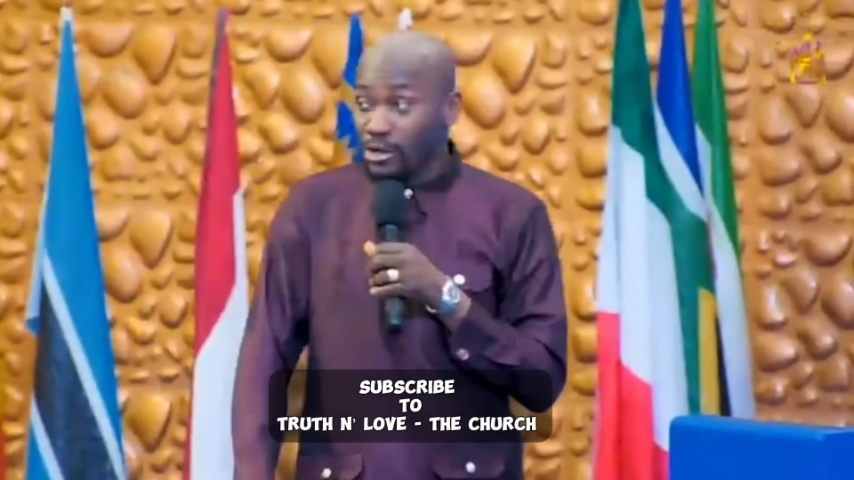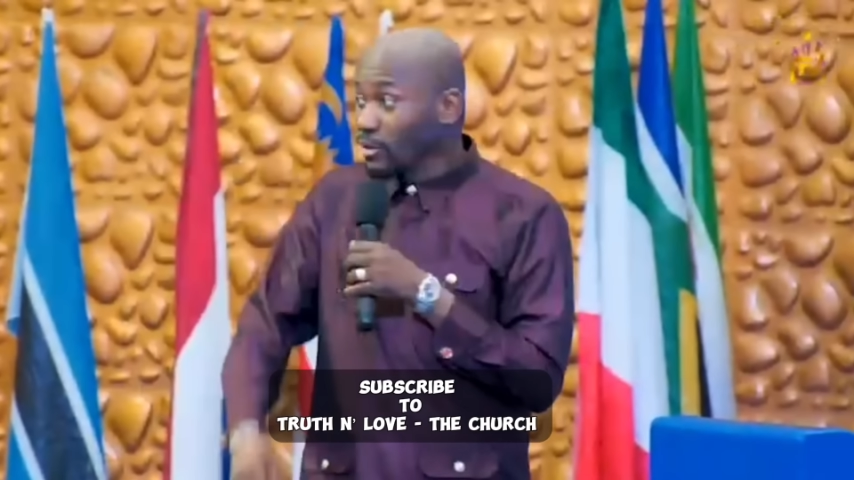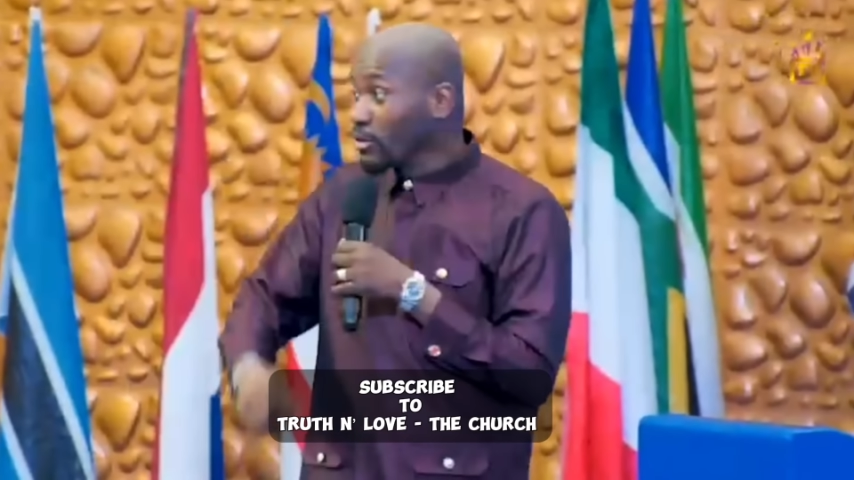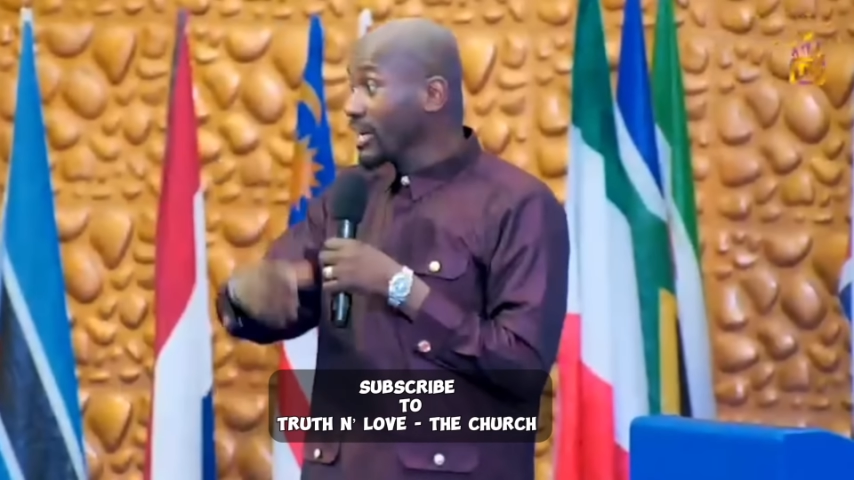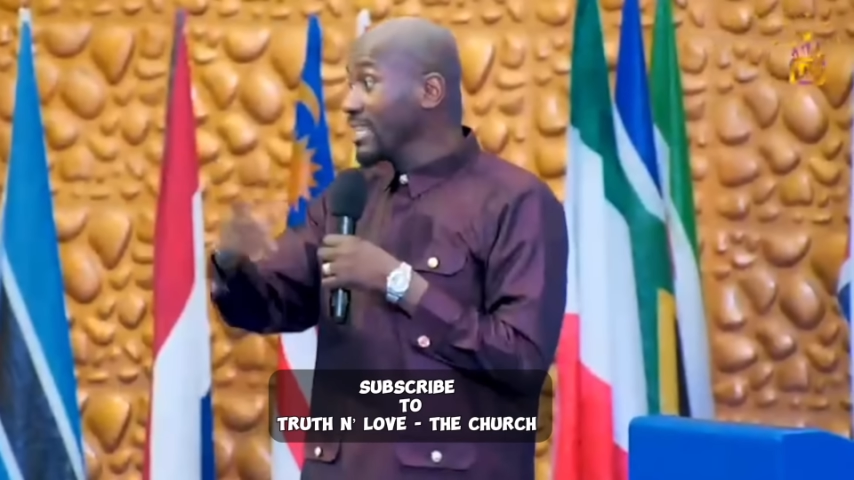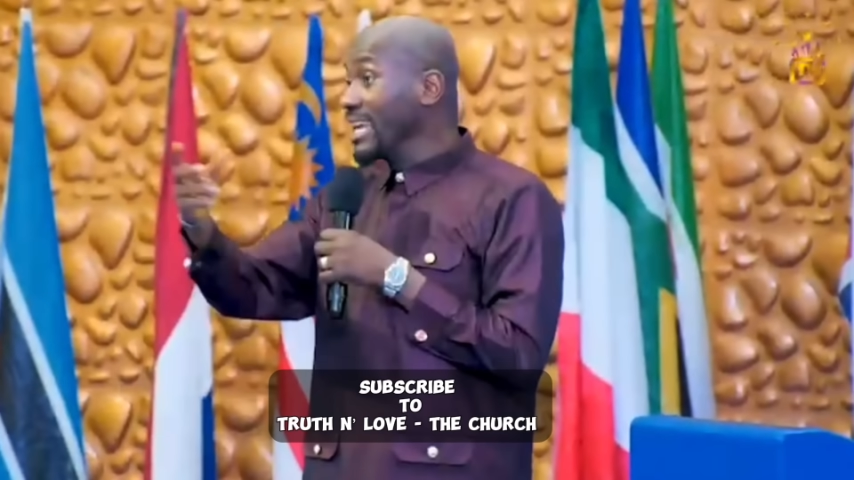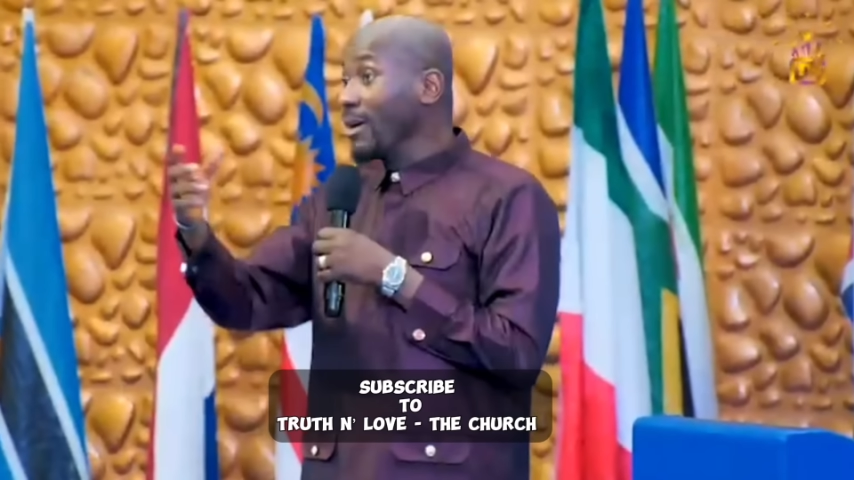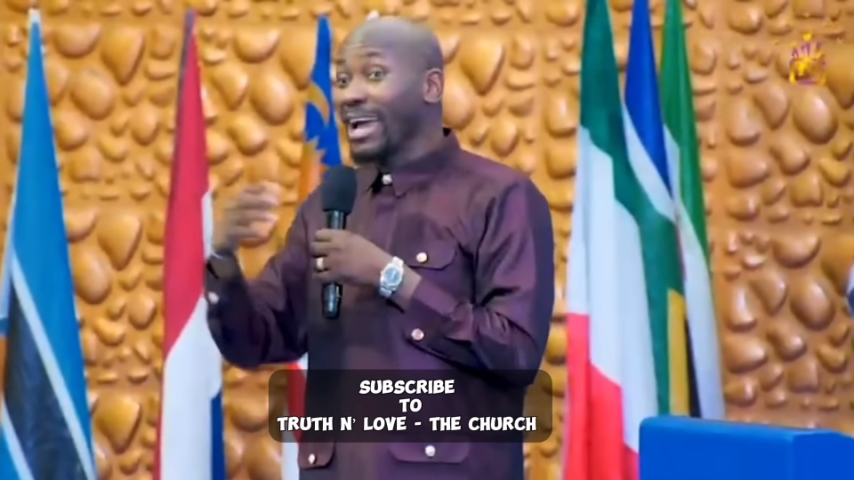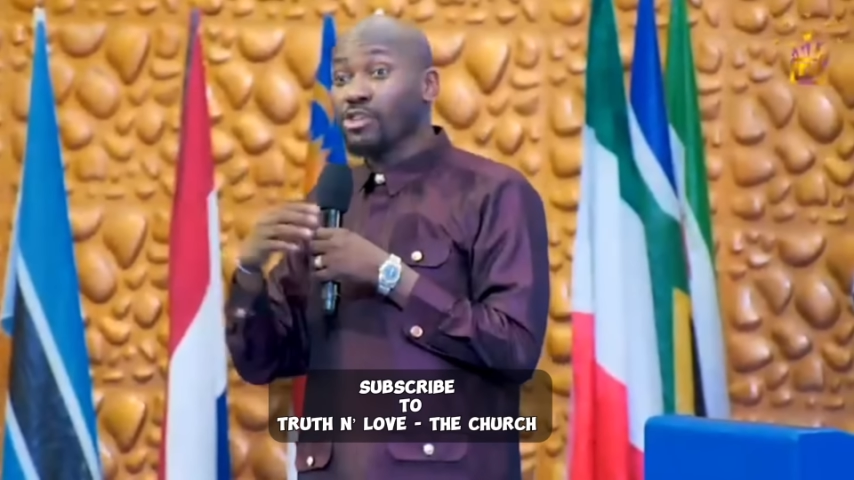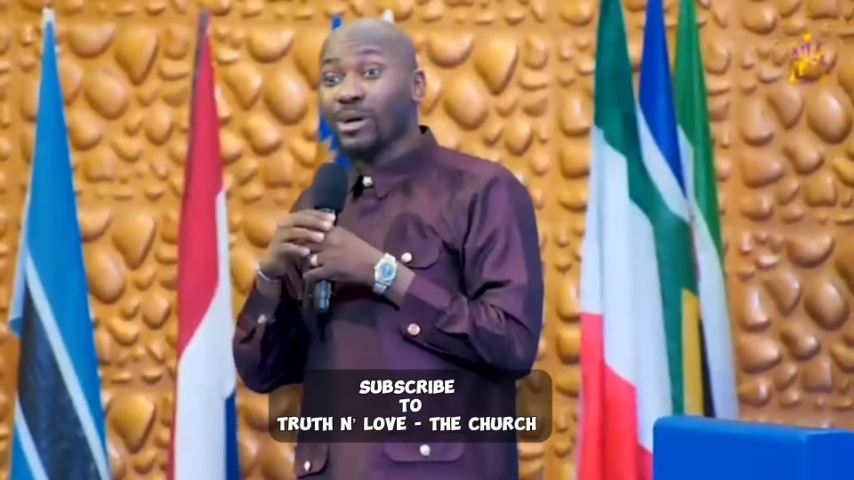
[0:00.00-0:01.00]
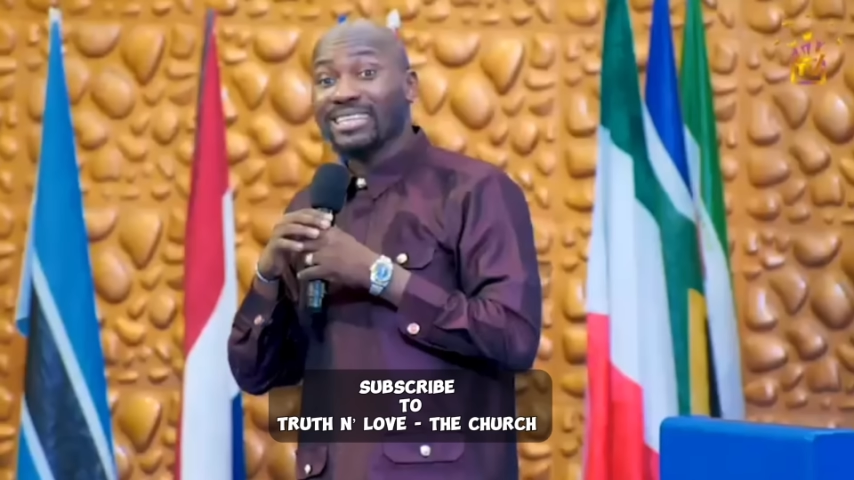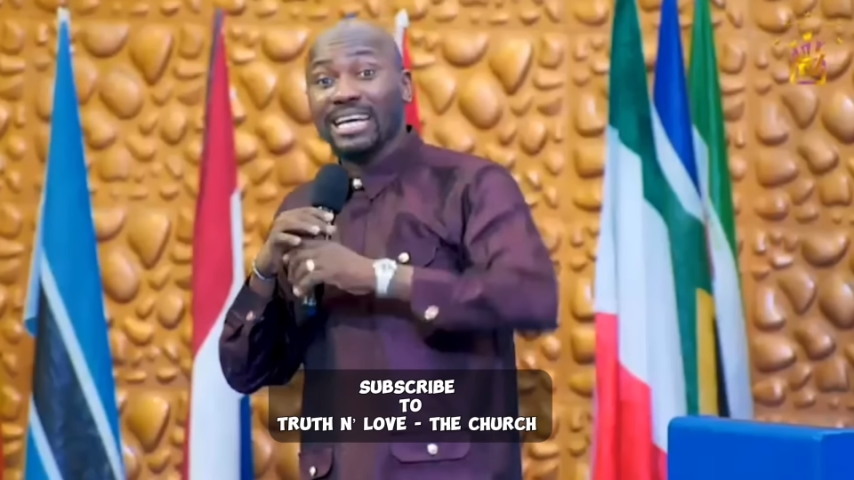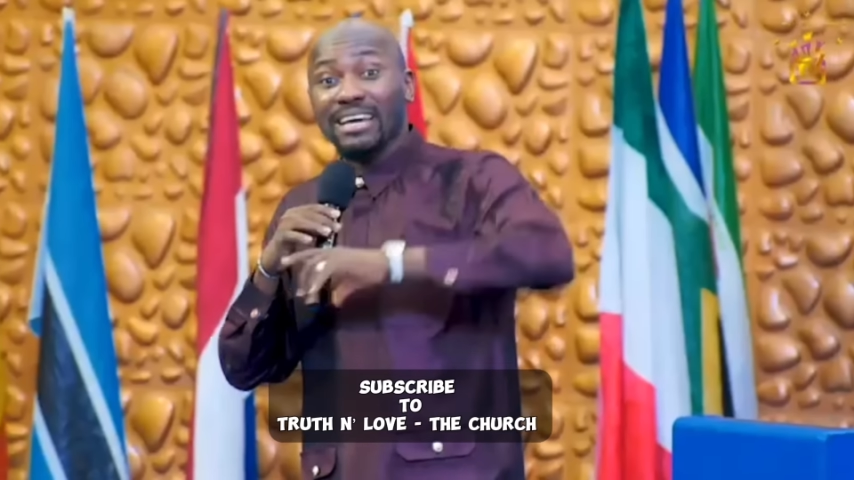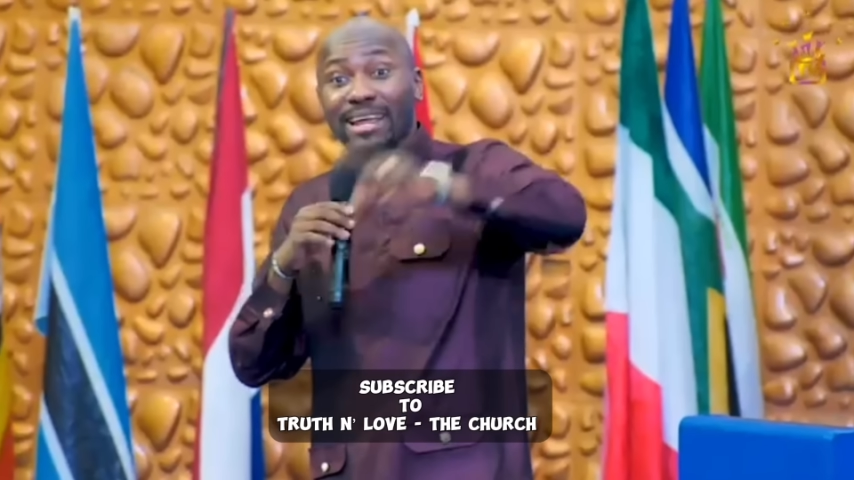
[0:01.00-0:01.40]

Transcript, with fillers: used to talk anyhow. I used to attack him.